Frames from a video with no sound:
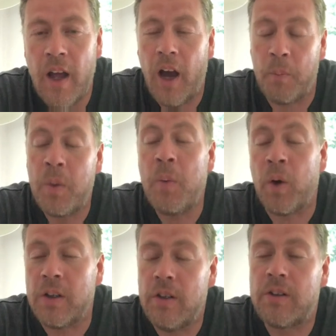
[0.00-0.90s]
And we
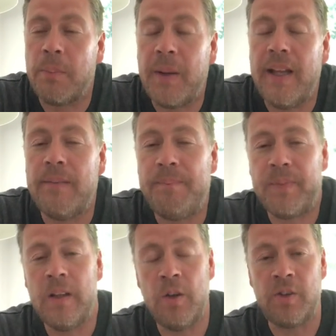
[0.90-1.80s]
want you to be
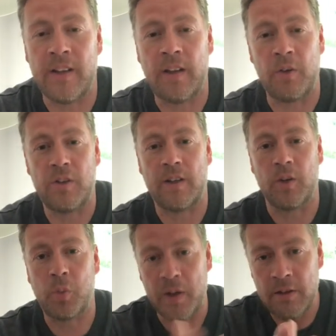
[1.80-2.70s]
using those
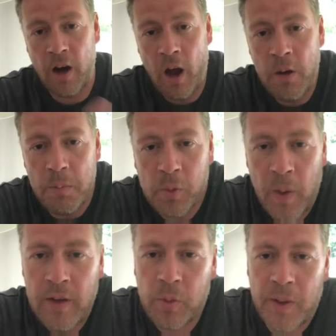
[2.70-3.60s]
skills when you're at home as
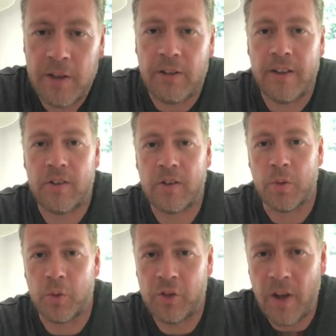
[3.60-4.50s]
well as when you're in
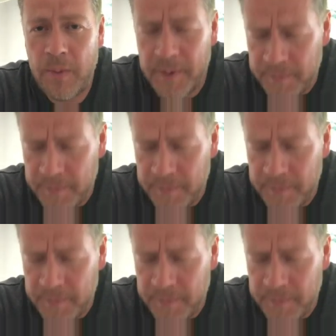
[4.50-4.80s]
school. So